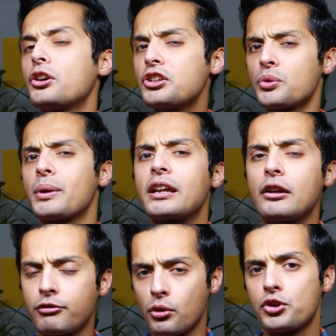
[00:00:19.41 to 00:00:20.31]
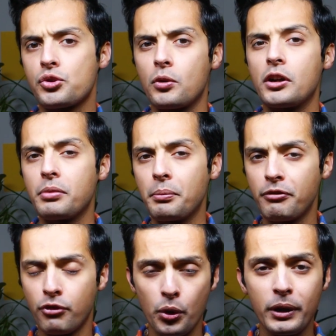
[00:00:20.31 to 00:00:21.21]
Are you ready? Of course you are. But
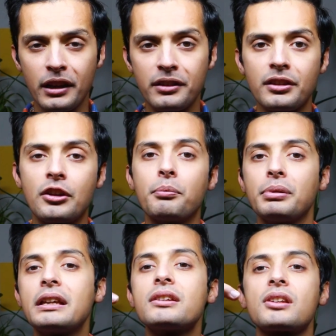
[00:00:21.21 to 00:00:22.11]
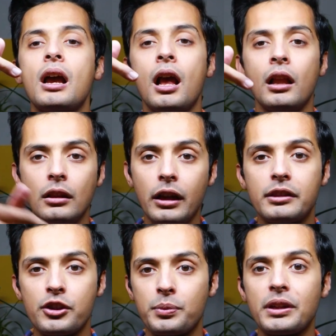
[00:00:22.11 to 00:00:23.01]
before we continue, please
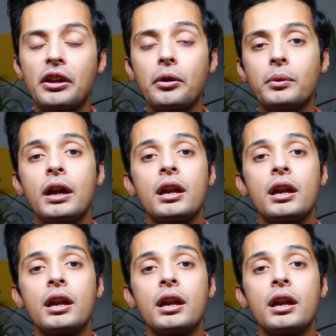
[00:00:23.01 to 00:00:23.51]
like this video